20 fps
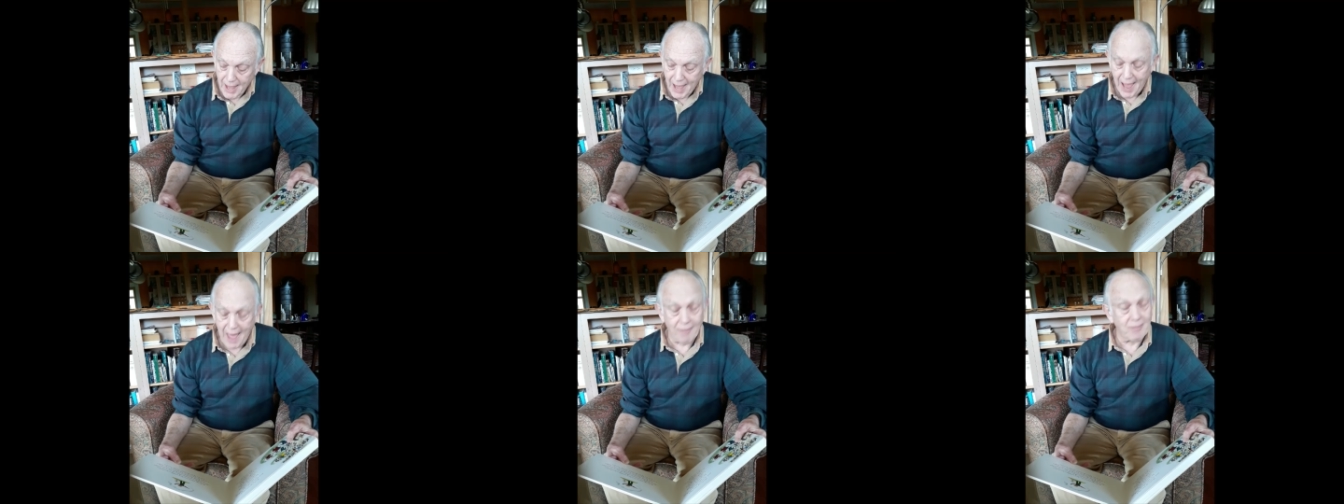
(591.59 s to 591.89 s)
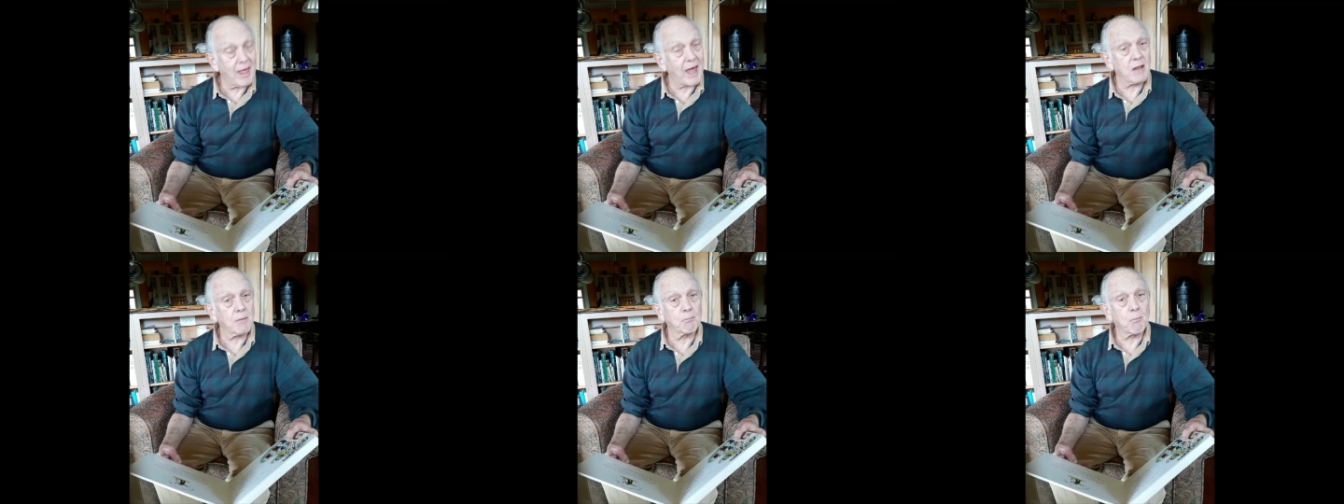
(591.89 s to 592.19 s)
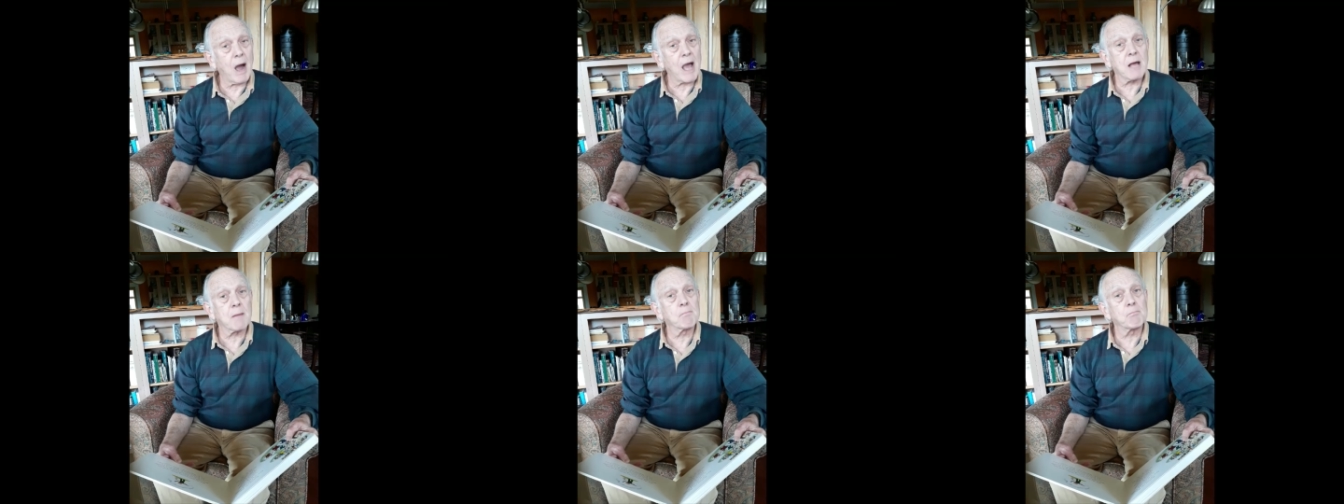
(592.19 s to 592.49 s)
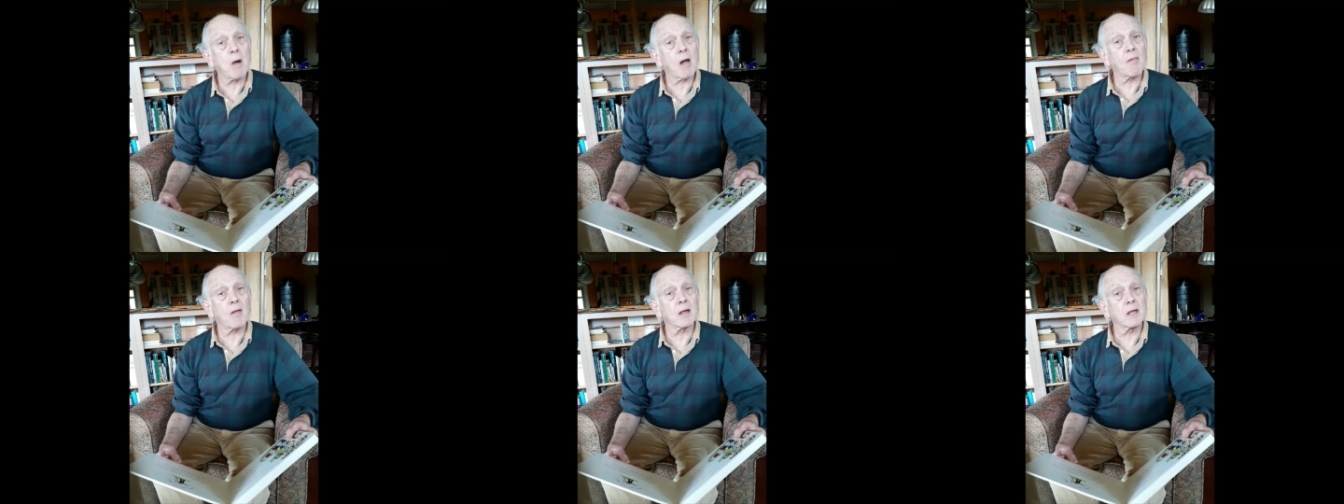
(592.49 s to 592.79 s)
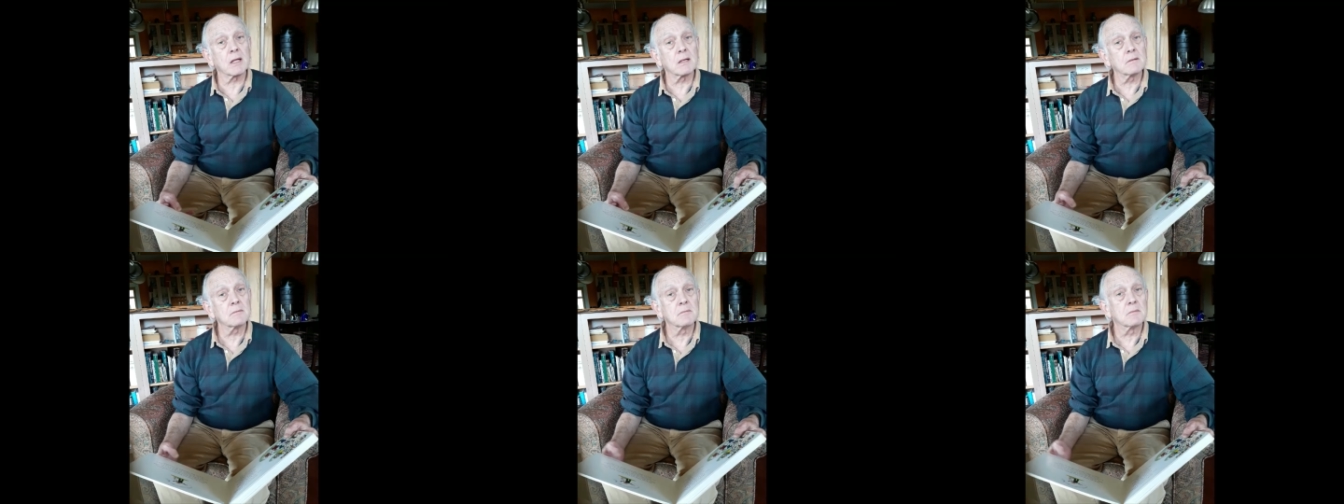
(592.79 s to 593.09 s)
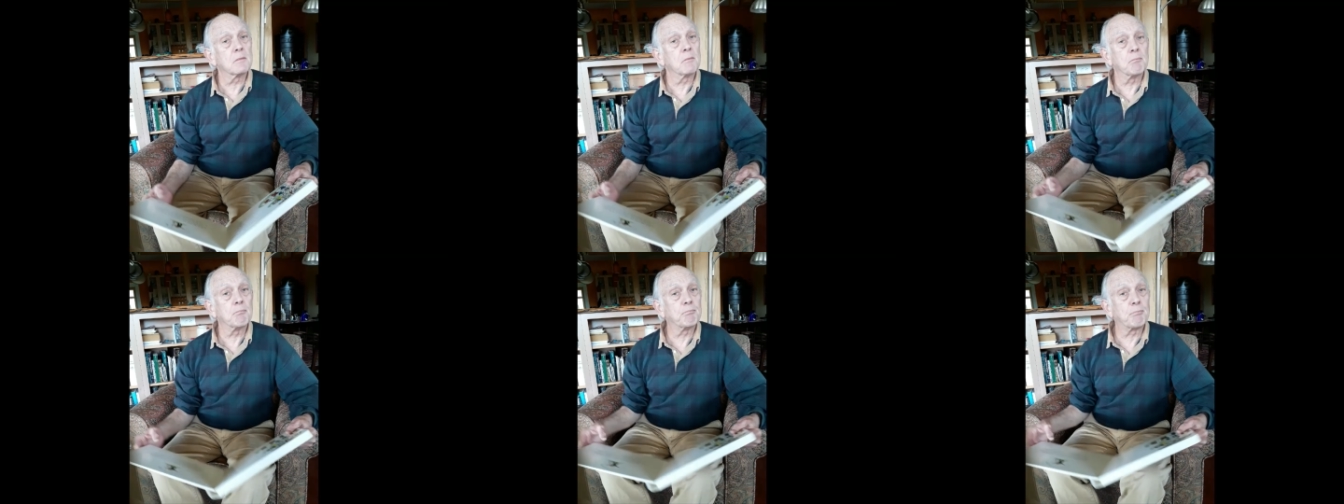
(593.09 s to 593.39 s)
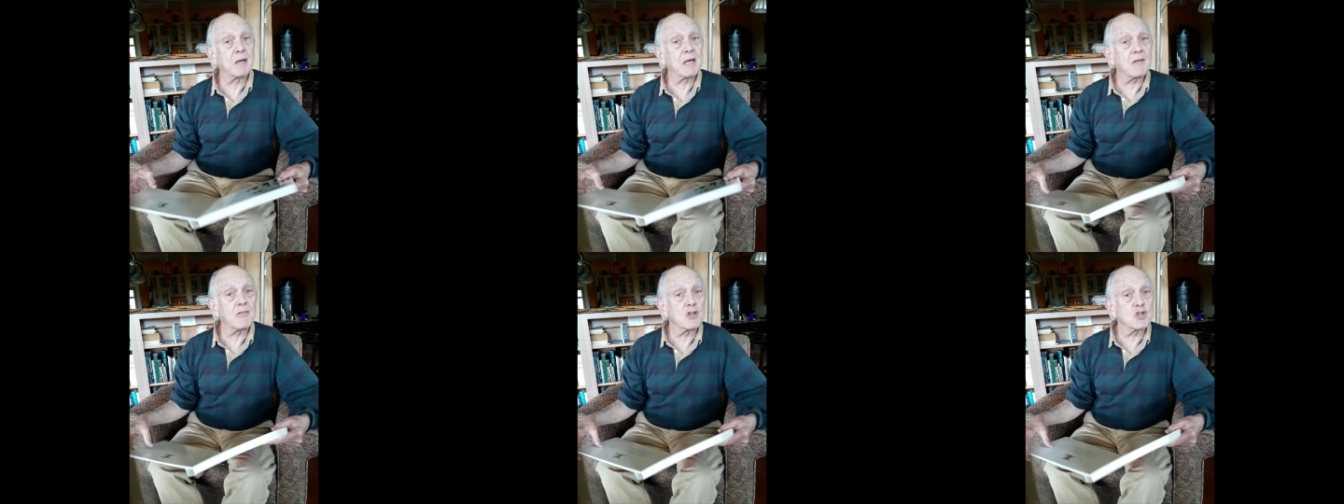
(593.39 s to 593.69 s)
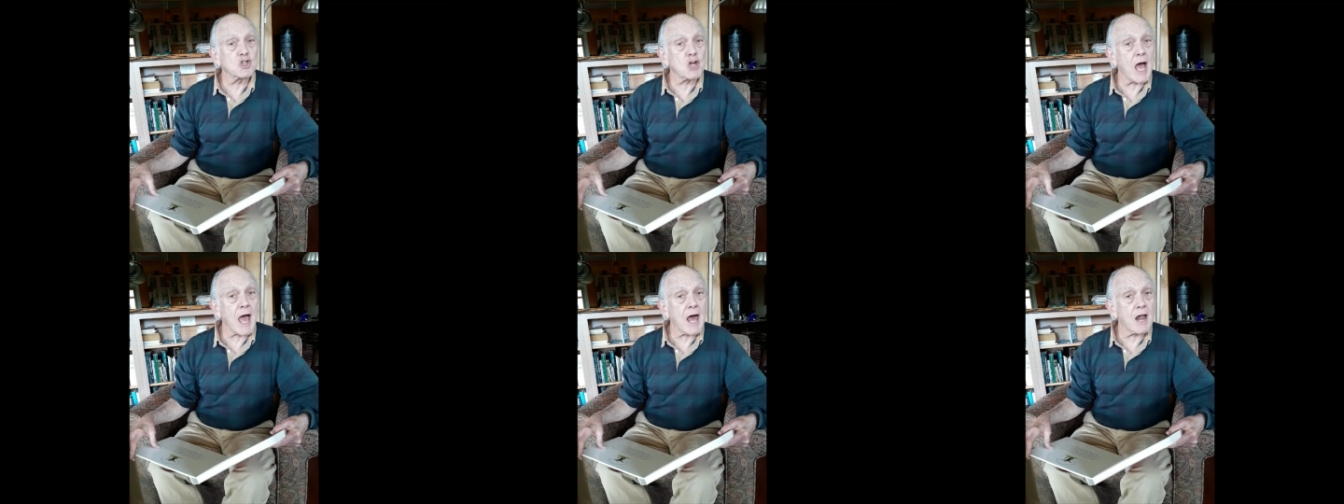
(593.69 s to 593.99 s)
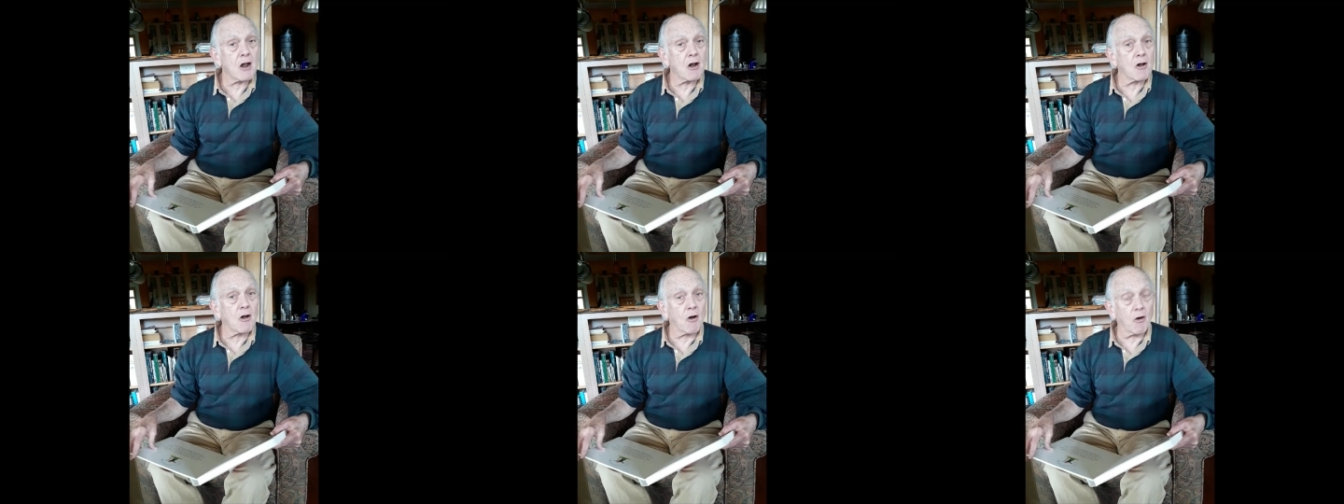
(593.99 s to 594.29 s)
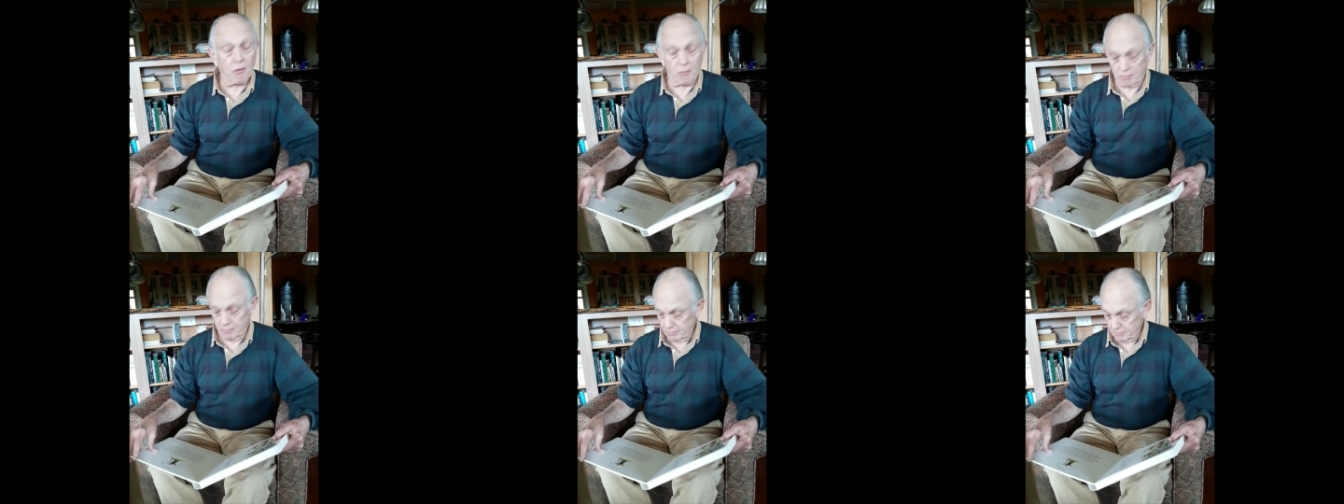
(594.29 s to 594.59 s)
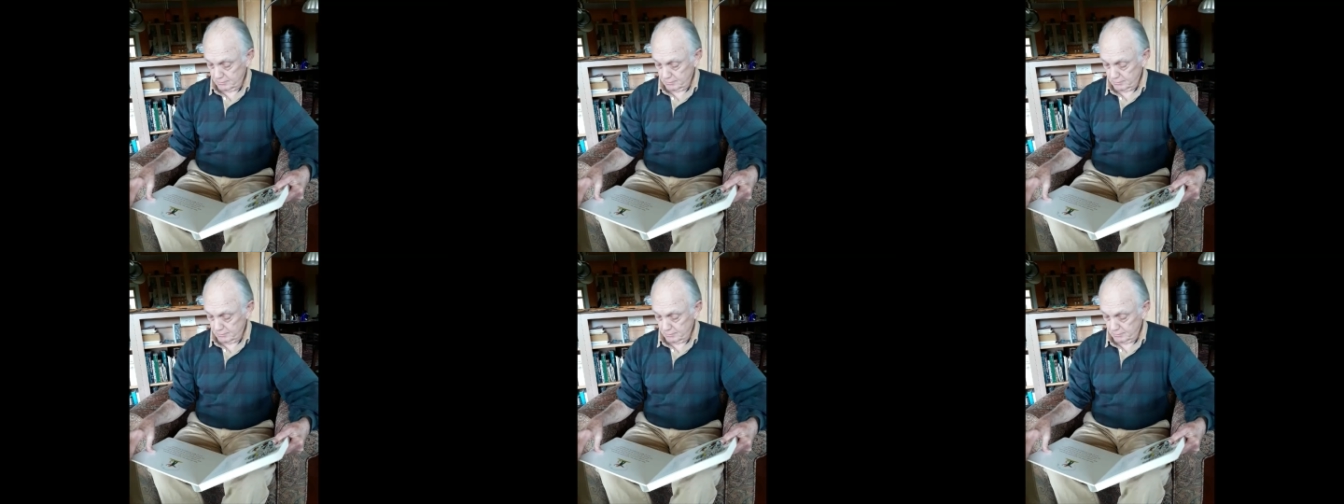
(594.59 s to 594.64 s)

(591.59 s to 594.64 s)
and let Mike Mulligan be the janitor.